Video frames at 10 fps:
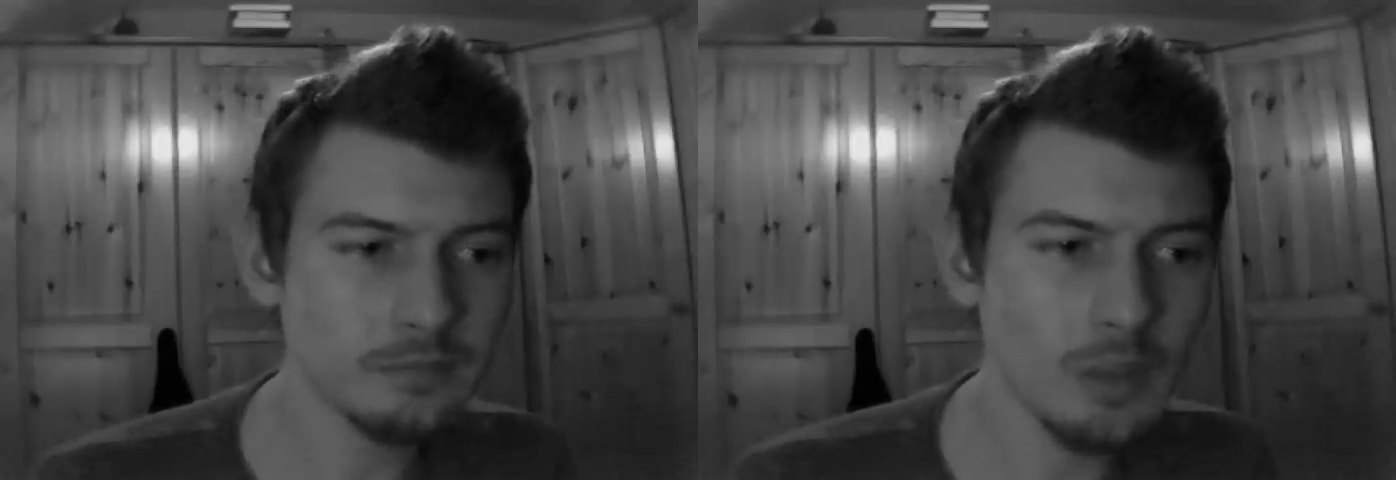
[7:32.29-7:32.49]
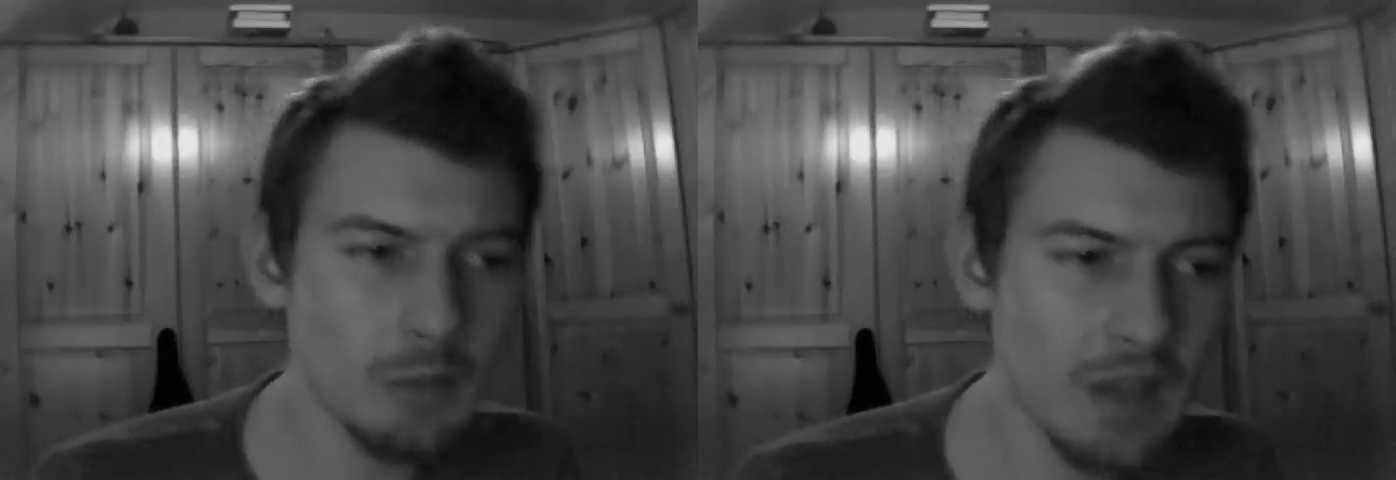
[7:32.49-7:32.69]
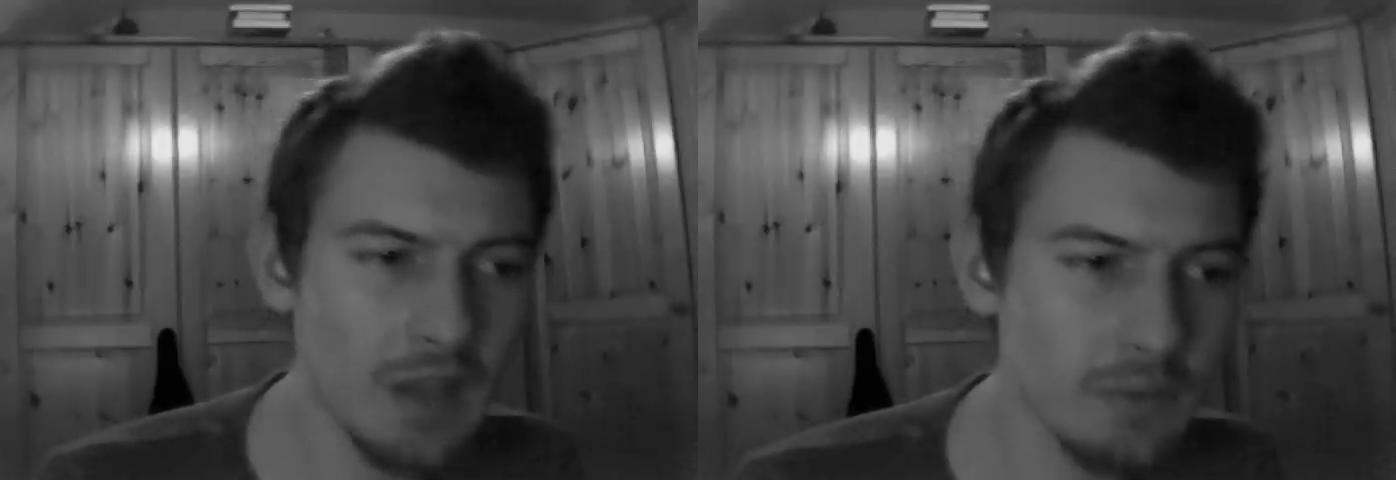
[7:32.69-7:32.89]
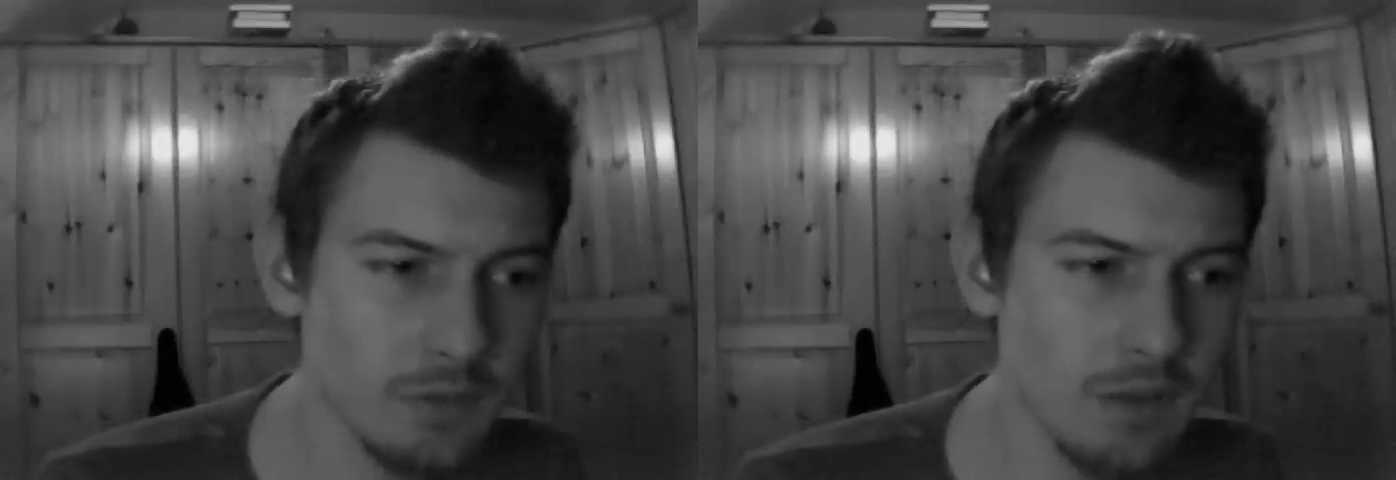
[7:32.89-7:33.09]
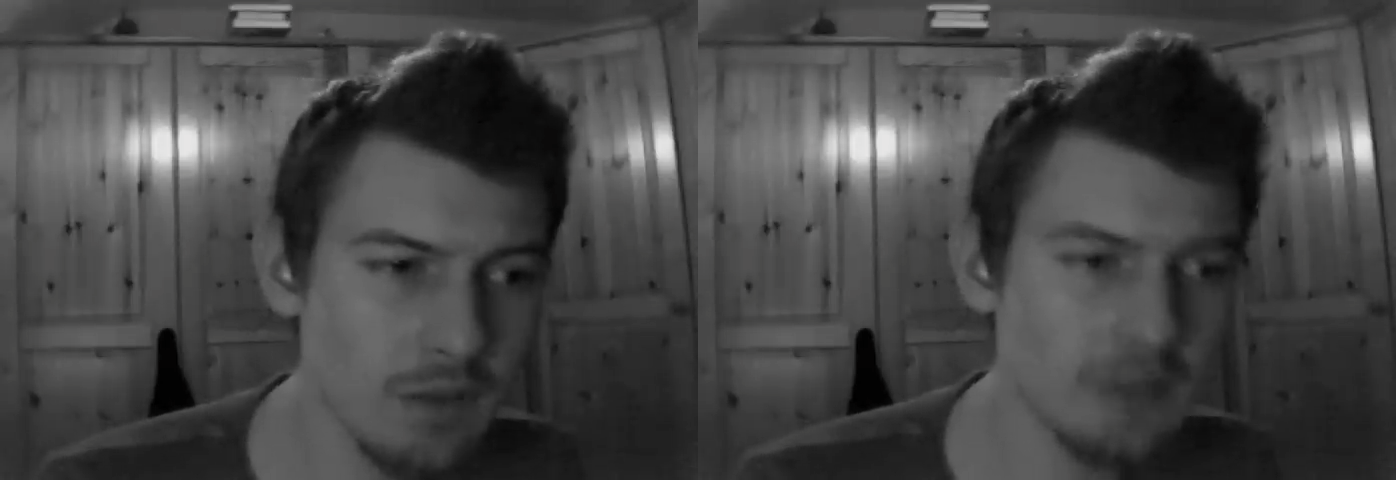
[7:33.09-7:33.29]
will have a
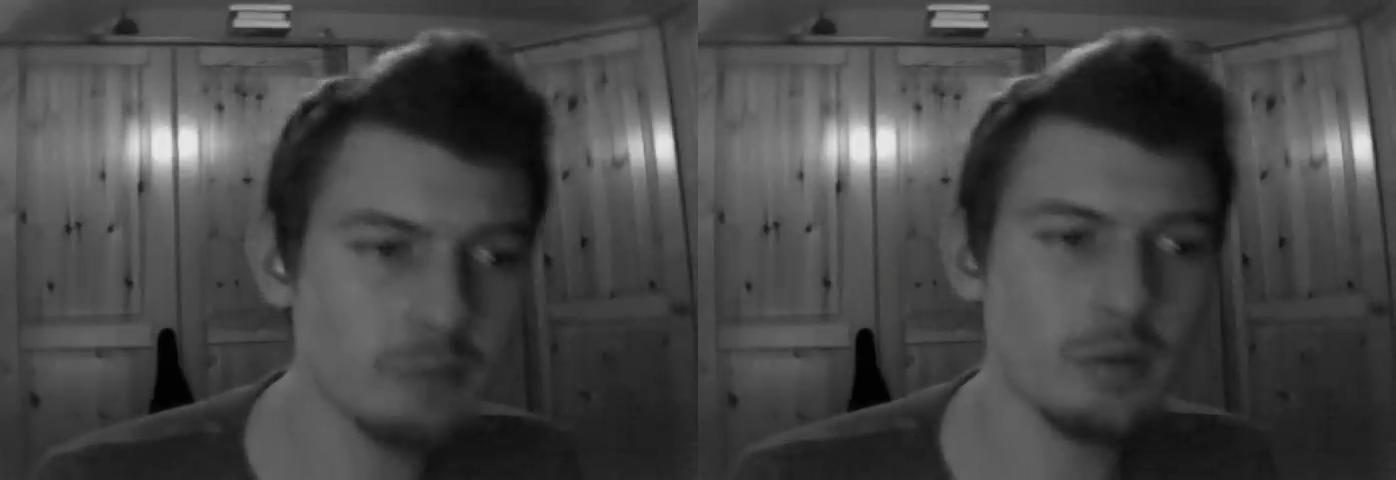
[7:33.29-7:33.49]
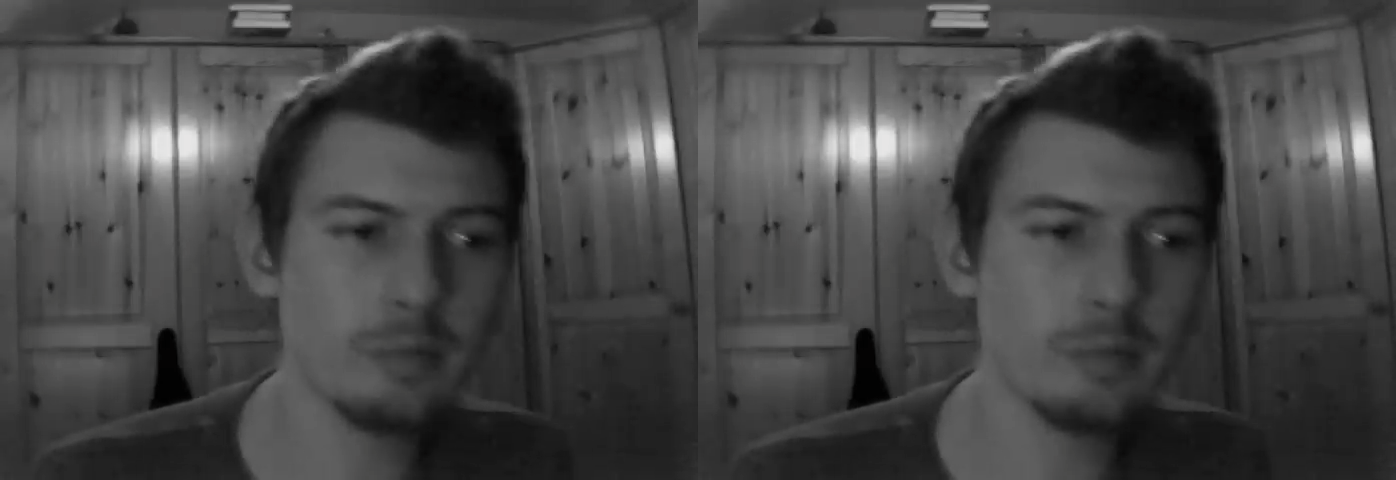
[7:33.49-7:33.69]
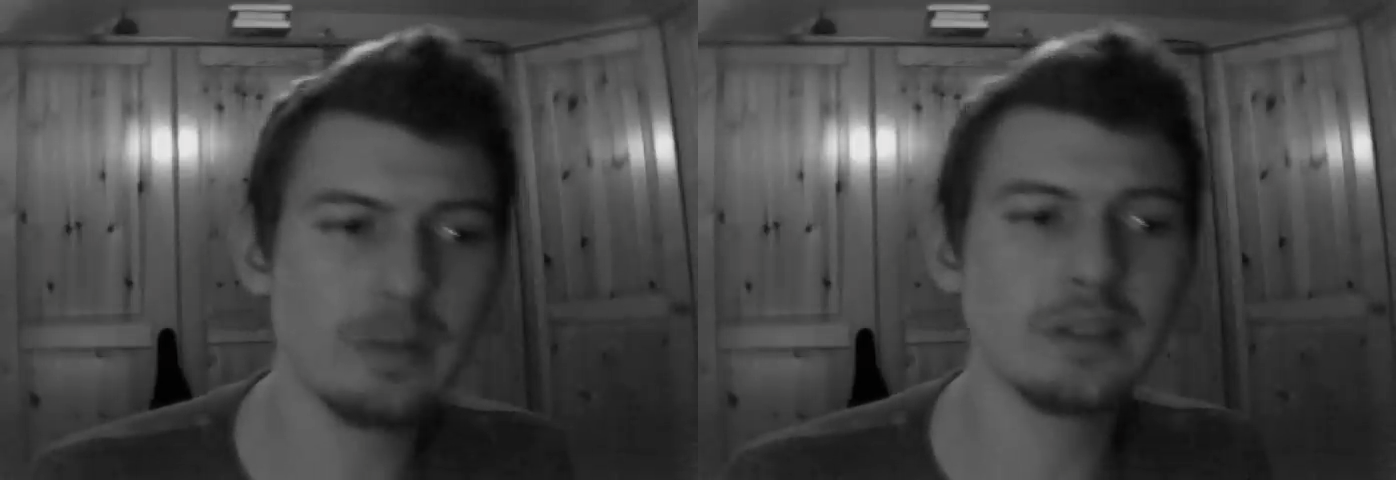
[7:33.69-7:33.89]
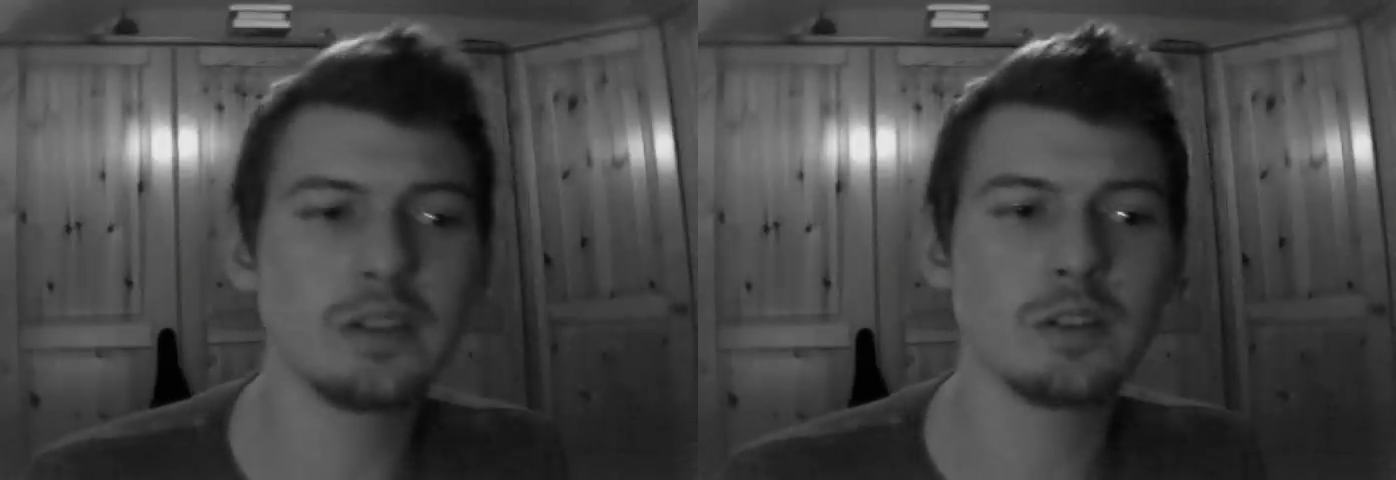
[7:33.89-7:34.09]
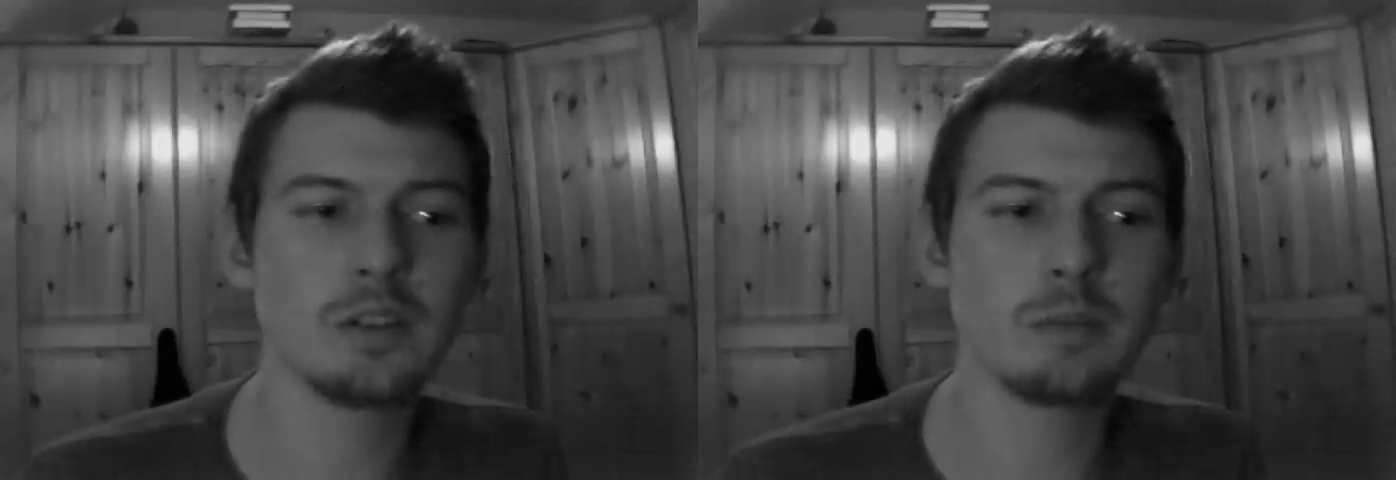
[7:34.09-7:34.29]
greater
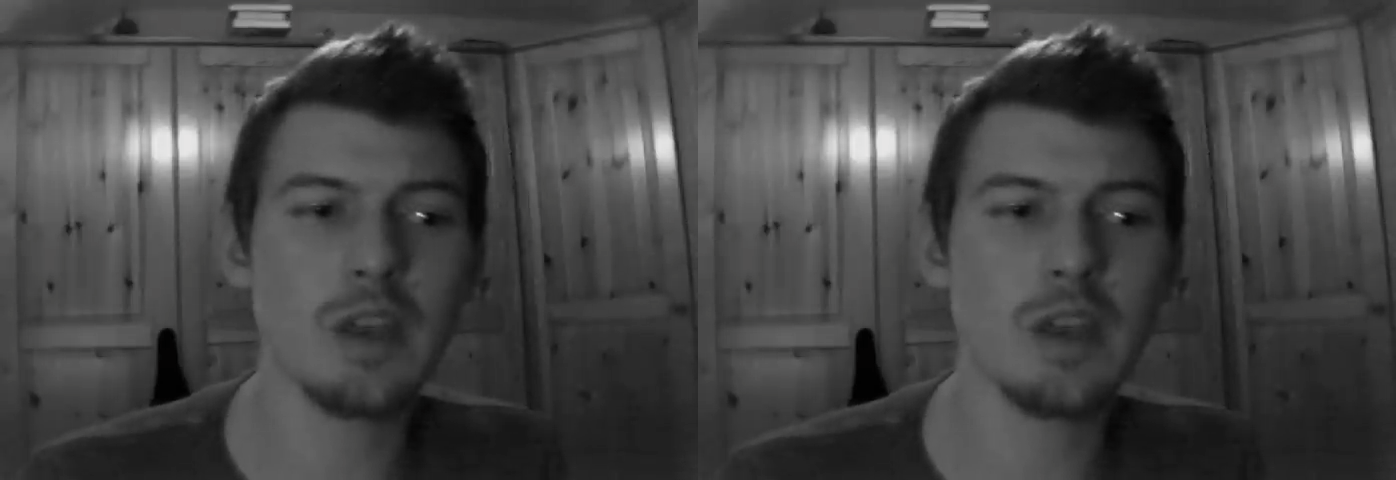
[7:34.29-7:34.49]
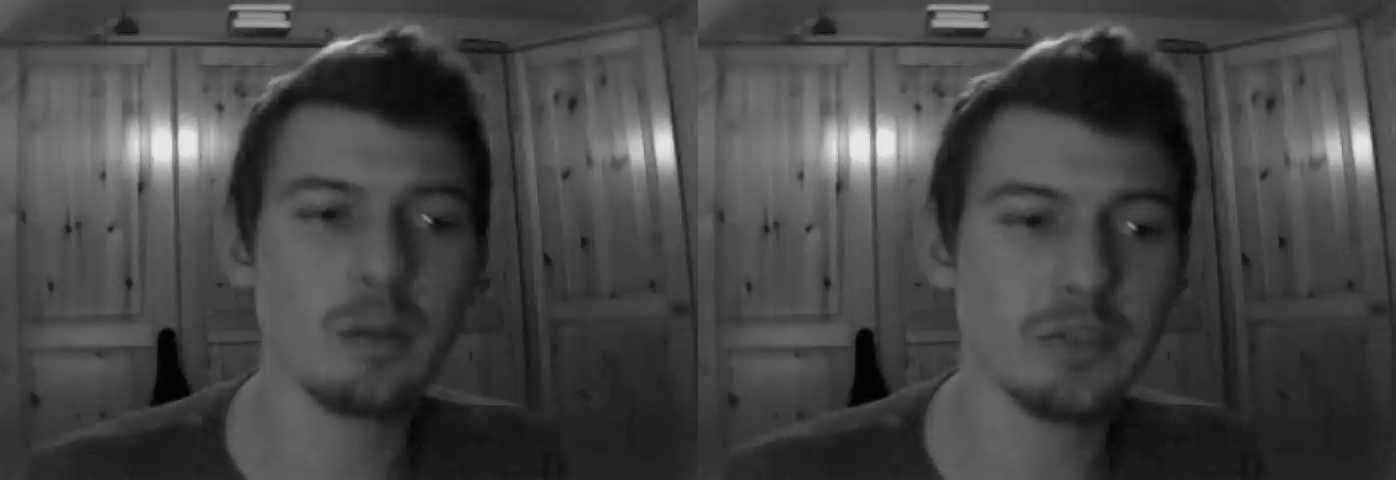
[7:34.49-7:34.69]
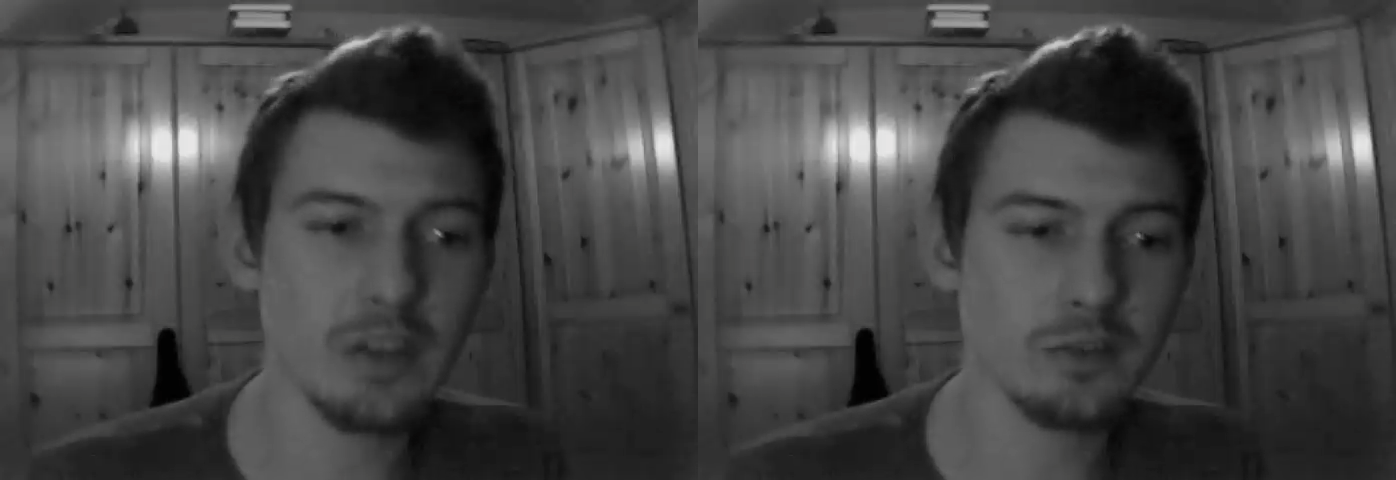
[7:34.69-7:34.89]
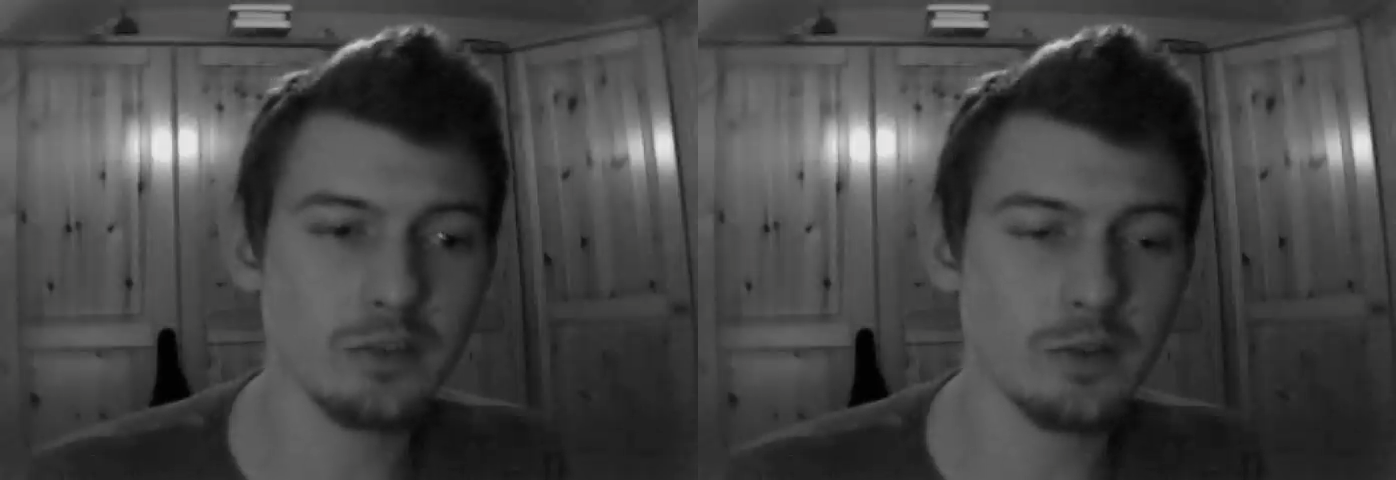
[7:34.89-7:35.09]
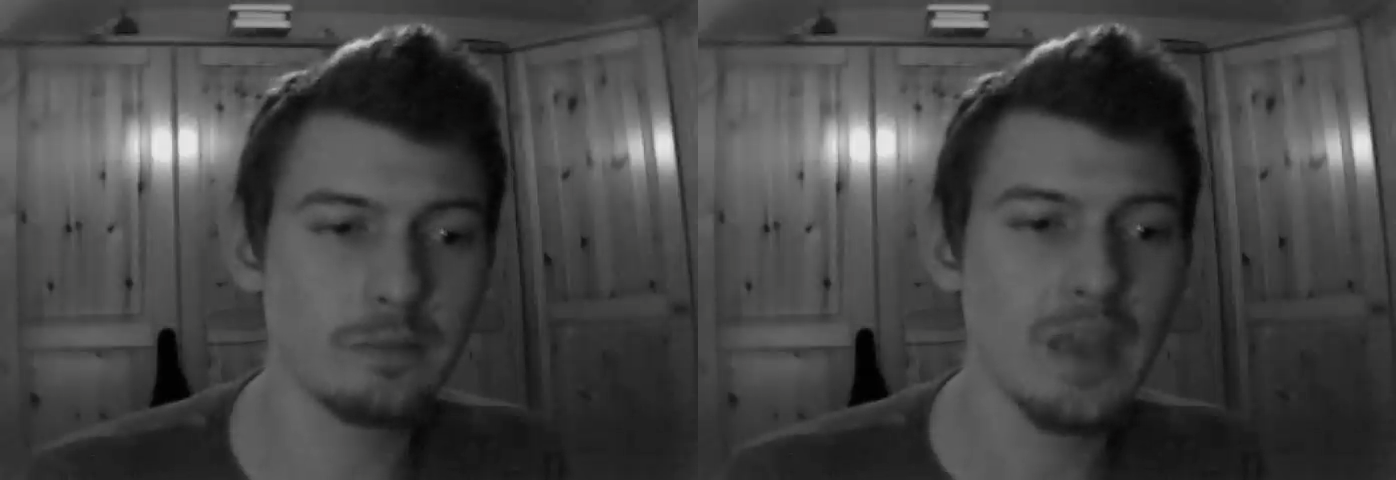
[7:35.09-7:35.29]
probability to be
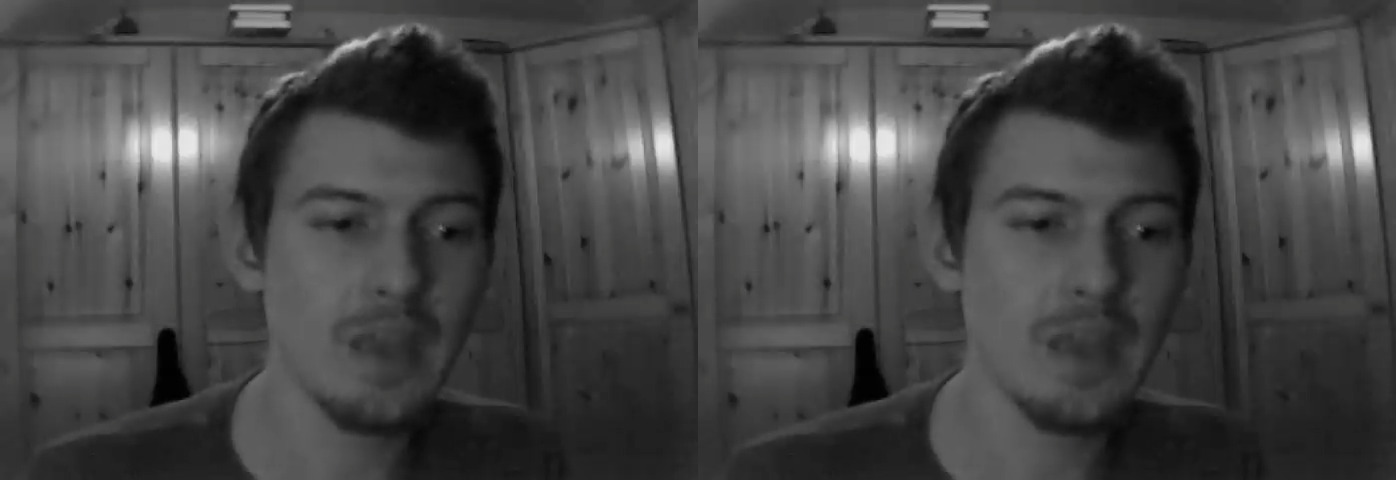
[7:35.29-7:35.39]
homosexual